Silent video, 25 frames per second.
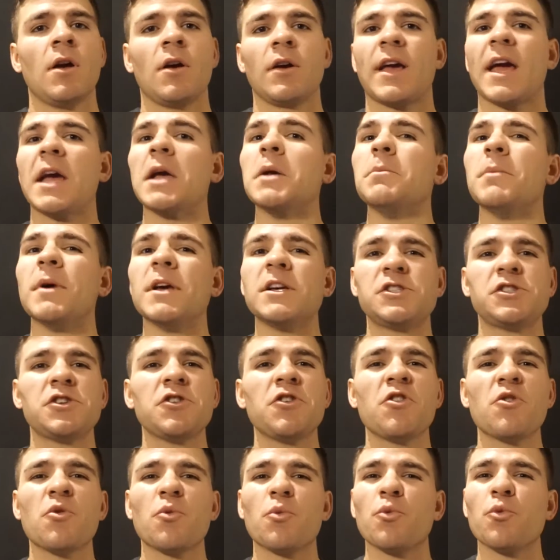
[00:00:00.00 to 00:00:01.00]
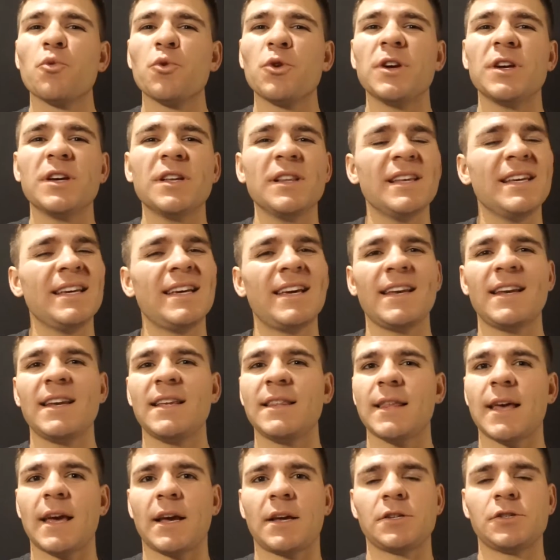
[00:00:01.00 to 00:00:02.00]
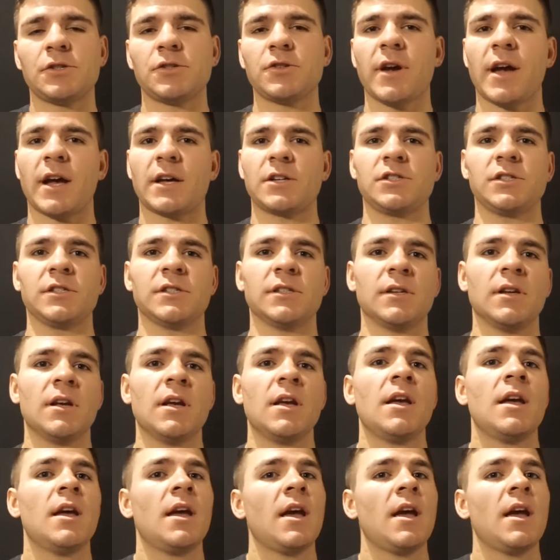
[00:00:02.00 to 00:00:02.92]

Okay, and make sure you're really getting that contraction.